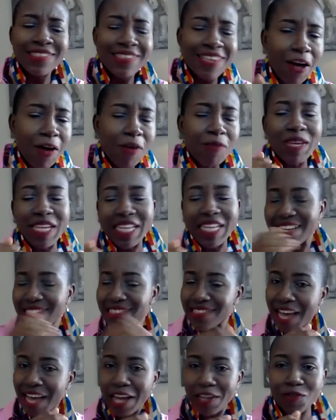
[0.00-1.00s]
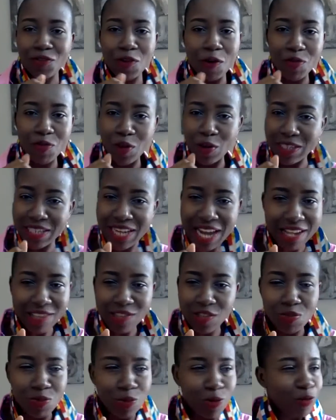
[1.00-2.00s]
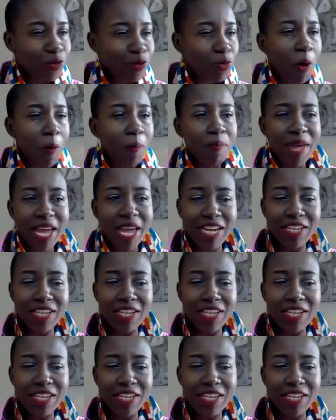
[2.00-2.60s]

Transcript: Tell me, let's start from your dance moves. What makes you